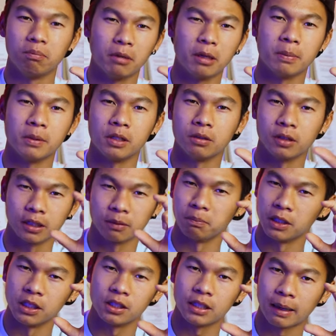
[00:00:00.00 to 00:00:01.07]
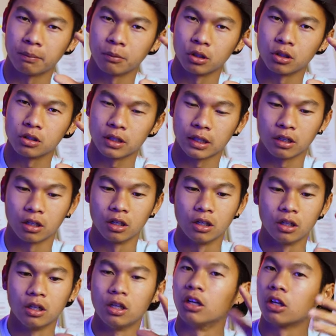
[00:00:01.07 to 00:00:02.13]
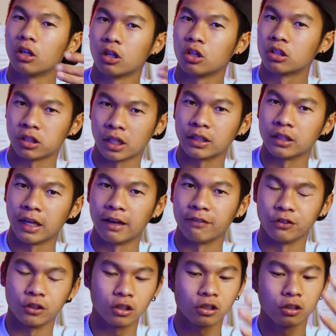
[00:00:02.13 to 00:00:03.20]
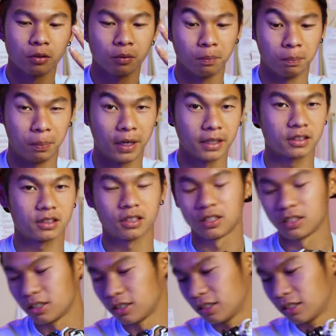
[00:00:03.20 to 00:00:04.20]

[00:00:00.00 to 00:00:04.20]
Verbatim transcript: maybe like mini cameras that are slightly heavier, but